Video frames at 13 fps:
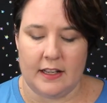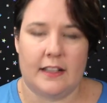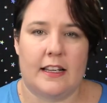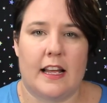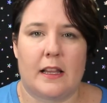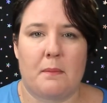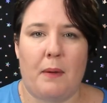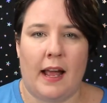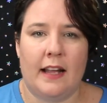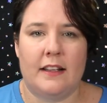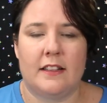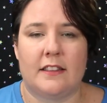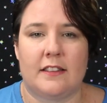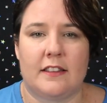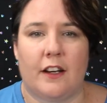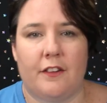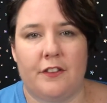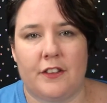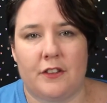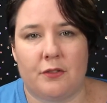Now, the pattern
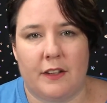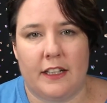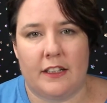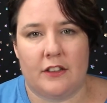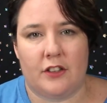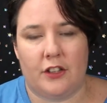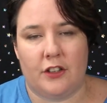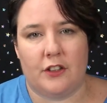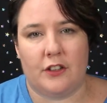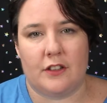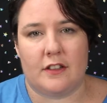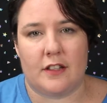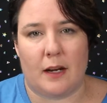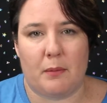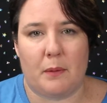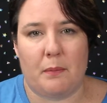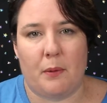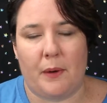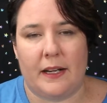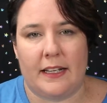itself is written to use double
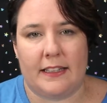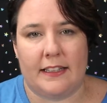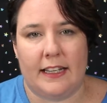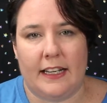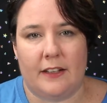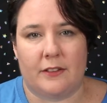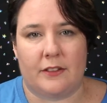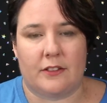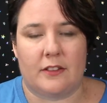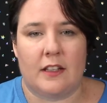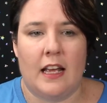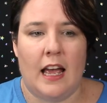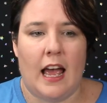pointed needles.